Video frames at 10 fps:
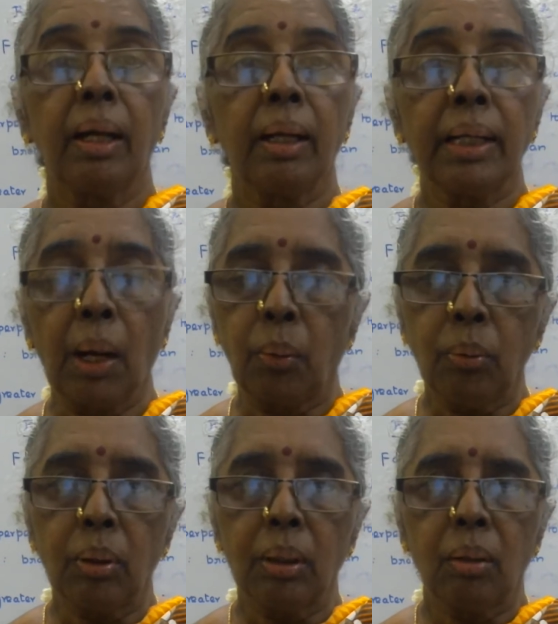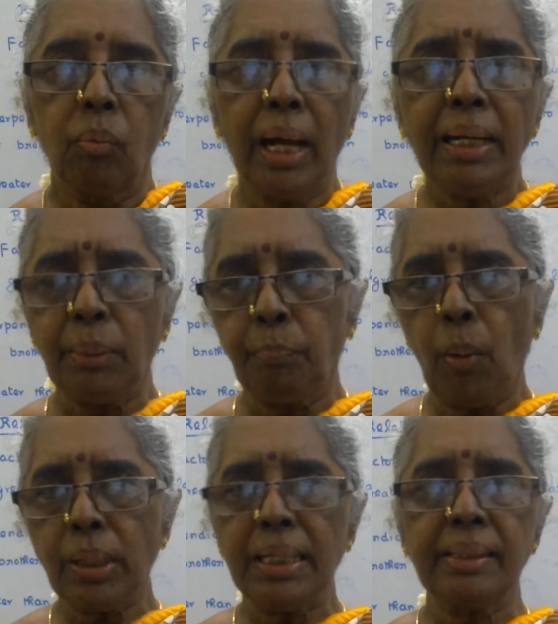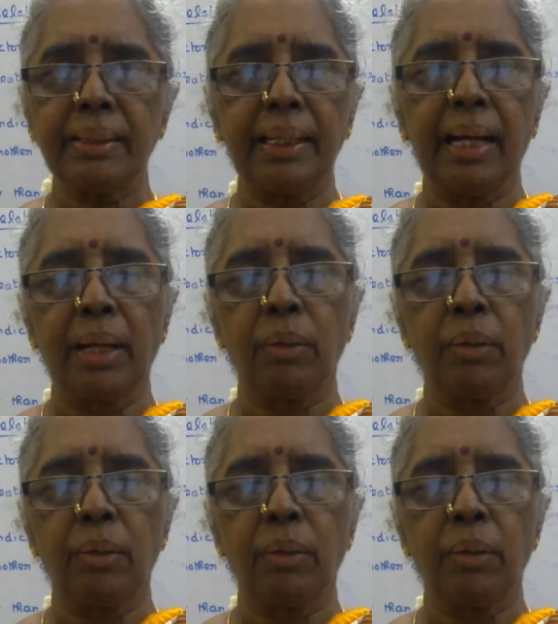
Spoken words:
Now, one important thing I